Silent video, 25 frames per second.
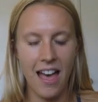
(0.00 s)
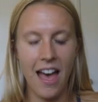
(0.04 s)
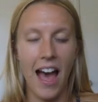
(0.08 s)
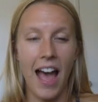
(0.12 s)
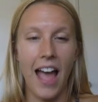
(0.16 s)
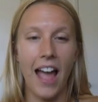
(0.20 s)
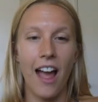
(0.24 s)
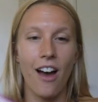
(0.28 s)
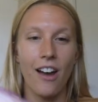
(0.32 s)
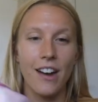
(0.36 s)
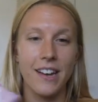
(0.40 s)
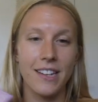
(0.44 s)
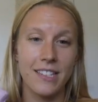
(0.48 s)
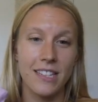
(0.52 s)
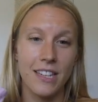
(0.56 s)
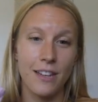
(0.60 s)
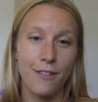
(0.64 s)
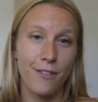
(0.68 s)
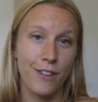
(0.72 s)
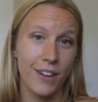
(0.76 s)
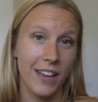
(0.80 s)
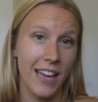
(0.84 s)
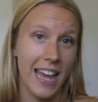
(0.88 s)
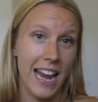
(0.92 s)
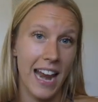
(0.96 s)
I honestly
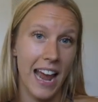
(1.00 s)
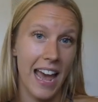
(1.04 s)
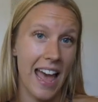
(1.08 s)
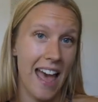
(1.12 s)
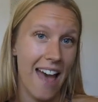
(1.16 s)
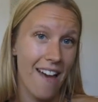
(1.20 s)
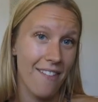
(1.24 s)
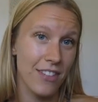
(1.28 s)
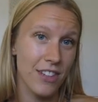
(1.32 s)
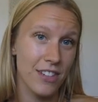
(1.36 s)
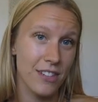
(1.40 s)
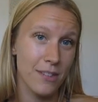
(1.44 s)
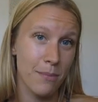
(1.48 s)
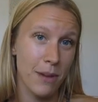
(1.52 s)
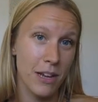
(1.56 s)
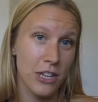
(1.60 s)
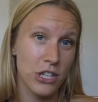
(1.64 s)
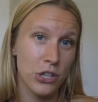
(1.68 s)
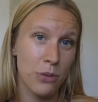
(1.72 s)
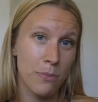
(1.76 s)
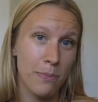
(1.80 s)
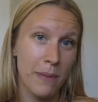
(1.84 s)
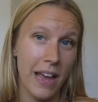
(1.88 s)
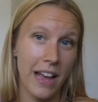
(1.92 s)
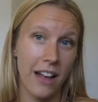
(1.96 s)
forget I have these in my
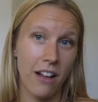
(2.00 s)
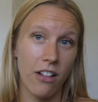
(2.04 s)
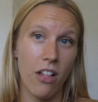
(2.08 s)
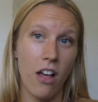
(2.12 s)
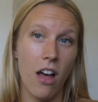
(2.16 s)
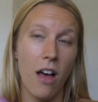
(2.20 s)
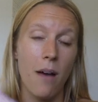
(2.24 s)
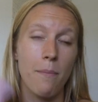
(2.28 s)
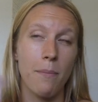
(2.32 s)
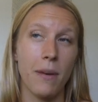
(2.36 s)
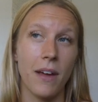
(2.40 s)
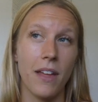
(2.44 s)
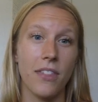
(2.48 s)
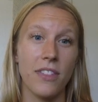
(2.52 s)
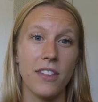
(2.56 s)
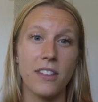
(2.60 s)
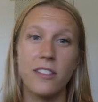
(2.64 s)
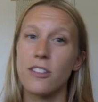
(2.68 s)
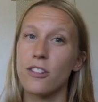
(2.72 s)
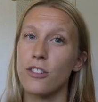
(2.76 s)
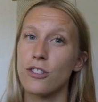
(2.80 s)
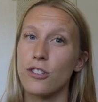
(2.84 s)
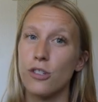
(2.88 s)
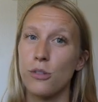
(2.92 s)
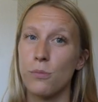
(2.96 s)
gym bag a lot, but these
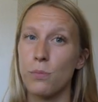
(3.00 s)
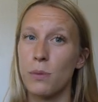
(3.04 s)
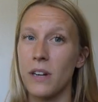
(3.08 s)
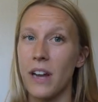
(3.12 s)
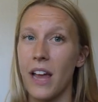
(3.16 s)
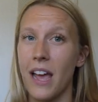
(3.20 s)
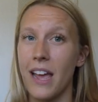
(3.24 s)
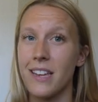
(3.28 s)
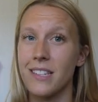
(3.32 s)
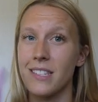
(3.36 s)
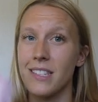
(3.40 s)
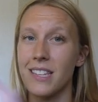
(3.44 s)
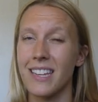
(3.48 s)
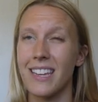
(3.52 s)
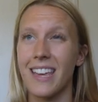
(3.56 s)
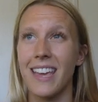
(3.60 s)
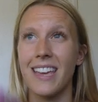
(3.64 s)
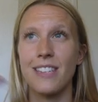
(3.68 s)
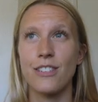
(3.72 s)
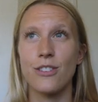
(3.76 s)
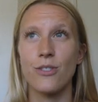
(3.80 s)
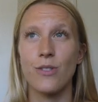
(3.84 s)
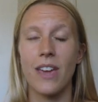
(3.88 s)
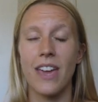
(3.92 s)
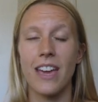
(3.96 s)
are super nice in
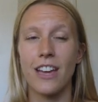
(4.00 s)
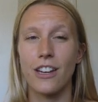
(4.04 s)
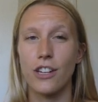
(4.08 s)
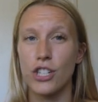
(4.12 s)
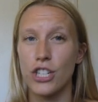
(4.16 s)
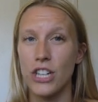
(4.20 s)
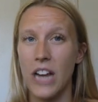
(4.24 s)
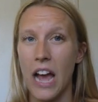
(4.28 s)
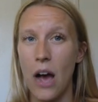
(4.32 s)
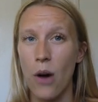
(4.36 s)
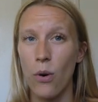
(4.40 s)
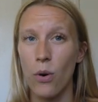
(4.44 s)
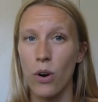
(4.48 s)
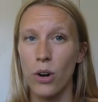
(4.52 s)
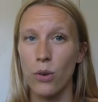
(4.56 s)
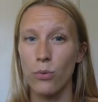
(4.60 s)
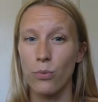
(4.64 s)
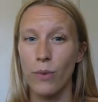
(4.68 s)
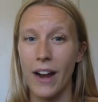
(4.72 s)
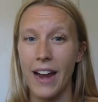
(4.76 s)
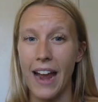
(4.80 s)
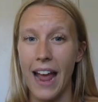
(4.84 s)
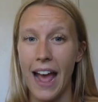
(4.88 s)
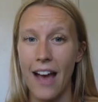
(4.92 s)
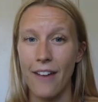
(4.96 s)
case you can't shower
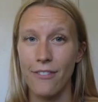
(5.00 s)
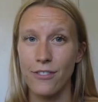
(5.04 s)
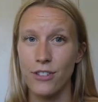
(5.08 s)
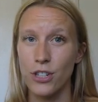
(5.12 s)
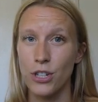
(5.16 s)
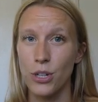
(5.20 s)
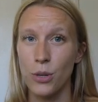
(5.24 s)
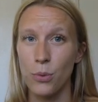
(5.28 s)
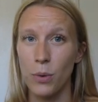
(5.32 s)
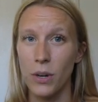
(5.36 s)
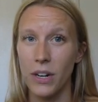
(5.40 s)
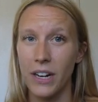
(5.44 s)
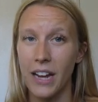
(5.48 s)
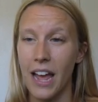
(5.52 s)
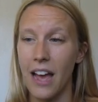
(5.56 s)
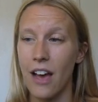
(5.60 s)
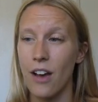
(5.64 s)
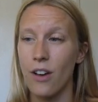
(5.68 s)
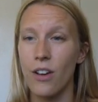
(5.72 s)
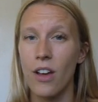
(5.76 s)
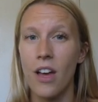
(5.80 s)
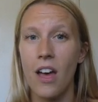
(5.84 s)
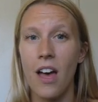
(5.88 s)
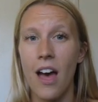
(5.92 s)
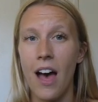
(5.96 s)
right after your workout.
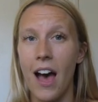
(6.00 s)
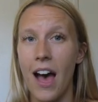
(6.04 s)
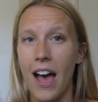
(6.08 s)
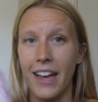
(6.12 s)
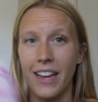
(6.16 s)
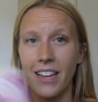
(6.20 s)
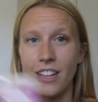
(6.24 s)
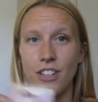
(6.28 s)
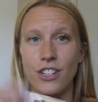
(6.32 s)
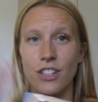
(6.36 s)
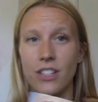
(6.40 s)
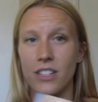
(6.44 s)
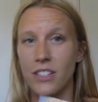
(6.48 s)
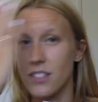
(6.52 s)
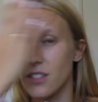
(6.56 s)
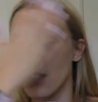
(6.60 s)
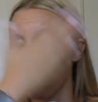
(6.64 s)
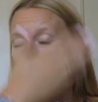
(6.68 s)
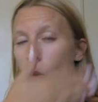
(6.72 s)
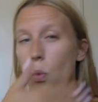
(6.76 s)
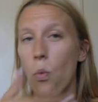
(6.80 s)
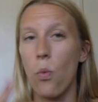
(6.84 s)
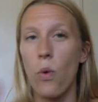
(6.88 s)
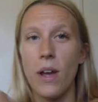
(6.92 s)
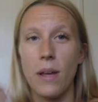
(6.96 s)
I can just
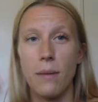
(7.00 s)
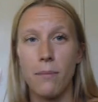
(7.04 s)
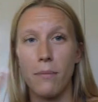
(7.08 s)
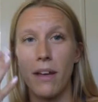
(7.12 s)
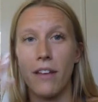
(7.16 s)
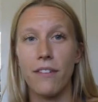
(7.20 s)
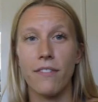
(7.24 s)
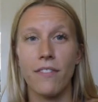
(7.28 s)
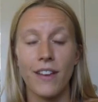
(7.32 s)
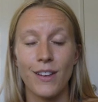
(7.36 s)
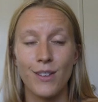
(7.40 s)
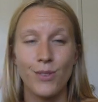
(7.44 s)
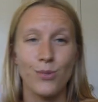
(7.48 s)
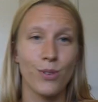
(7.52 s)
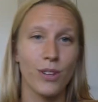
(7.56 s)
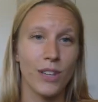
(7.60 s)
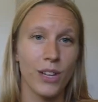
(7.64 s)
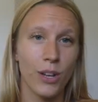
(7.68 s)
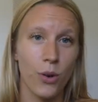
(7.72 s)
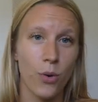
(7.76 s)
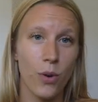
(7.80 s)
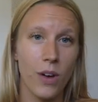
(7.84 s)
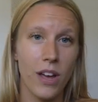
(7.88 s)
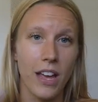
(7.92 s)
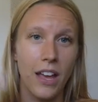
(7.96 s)
wipe my face really
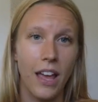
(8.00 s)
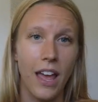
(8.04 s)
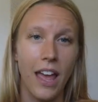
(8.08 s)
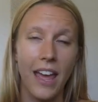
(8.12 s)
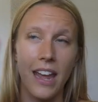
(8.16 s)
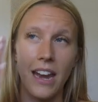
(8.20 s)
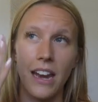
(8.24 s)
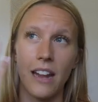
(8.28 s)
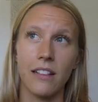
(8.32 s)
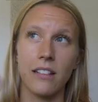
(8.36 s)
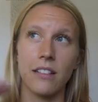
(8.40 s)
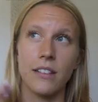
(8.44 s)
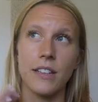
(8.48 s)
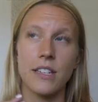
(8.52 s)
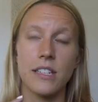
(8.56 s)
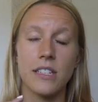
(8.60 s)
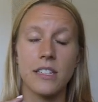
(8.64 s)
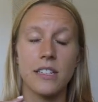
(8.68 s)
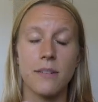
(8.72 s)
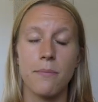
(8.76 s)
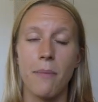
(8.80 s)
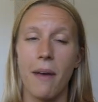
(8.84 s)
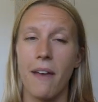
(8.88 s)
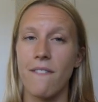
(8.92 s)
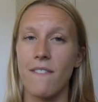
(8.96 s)
quick and at
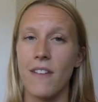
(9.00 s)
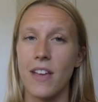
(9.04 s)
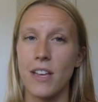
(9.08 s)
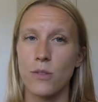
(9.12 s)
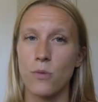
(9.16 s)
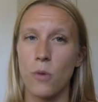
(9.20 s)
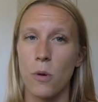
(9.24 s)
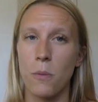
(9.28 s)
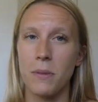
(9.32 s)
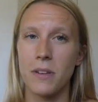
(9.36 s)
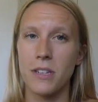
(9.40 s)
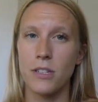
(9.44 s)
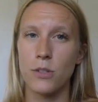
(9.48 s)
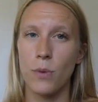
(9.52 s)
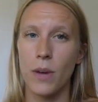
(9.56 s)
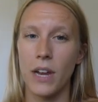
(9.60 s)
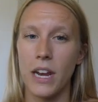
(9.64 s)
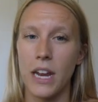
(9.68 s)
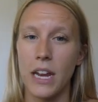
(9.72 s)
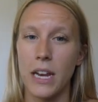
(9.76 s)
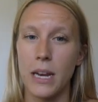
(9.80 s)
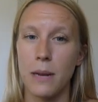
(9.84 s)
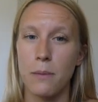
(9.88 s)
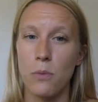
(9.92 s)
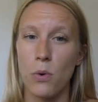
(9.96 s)
least my face won't be sweaty
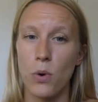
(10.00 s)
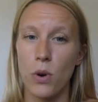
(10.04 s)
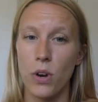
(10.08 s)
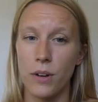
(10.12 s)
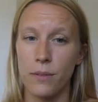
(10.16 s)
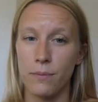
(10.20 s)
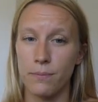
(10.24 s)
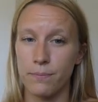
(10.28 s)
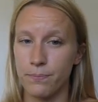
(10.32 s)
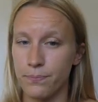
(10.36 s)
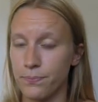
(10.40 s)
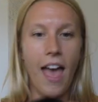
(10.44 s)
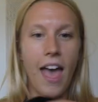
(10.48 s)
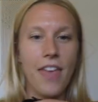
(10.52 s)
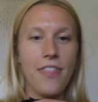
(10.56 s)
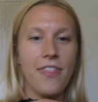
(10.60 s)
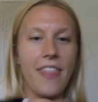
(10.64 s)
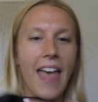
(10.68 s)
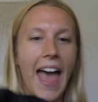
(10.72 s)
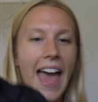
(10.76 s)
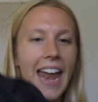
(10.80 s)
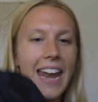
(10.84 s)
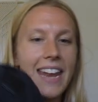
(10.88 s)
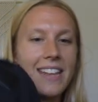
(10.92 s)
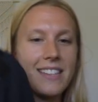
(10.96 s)
anymore. And
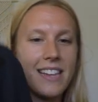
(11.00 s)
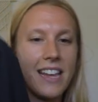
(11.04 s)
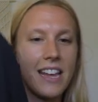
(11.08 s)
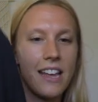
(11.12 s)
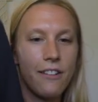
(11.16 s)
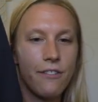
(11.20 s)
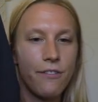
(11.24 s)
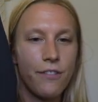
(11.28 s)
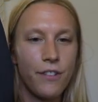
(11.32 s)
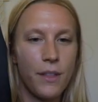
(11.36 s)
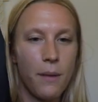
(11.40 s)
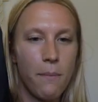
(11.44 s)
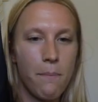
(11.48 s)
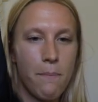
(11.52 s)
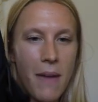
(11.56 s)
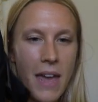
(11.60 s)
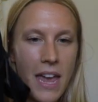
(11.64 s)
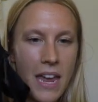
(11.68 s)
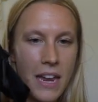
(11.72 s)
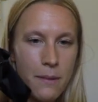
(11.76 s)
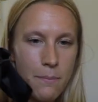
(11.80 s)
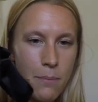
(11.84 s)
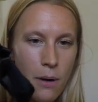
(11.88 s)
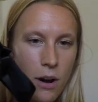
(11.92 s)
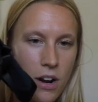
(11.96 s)
that is it for the
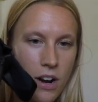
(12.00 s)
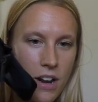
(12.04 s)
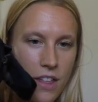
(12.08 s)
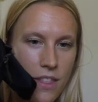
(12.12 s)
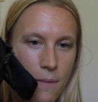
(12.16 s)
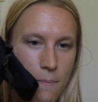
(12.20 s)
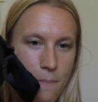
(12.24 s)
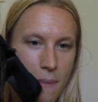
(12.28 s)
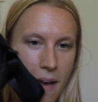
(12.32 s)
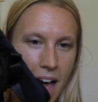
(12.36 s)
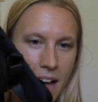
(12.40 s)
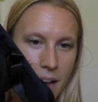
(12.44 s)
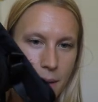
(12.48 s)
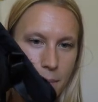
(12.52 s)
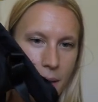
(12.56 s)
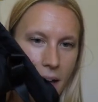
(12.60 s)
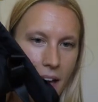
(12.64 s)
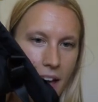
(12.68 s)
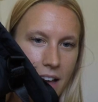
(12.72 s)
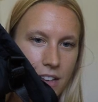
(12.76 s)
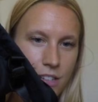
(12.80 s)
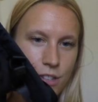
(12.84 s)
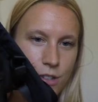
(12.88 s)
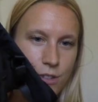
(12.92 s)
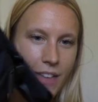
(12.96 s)
main part of the
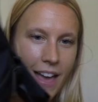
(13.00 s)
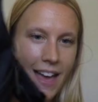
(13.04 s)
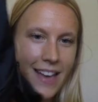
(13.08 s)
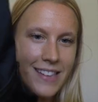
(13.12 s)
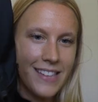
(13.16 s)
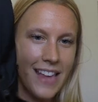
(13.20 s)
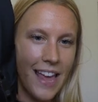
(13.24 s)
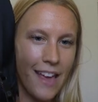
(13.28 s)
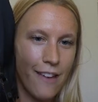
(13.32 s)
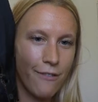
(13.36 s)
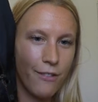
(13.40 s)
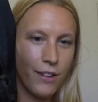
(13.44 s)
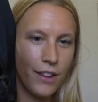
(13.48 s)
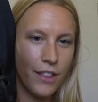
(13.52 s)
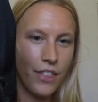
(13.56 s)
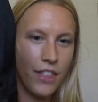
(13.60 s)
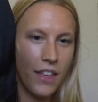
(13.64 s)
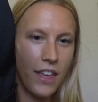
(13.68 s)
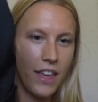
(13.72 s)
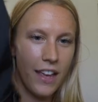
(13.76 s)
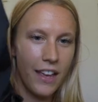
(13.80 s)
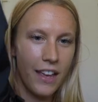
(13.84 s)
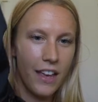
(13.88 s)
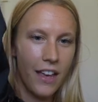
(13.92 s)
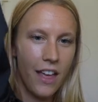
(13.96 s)
backpack, so that is
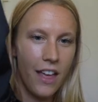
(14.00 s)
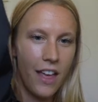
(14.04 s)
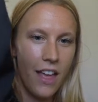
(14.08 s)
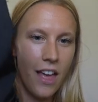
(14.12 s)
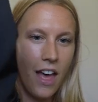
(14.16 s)
everything.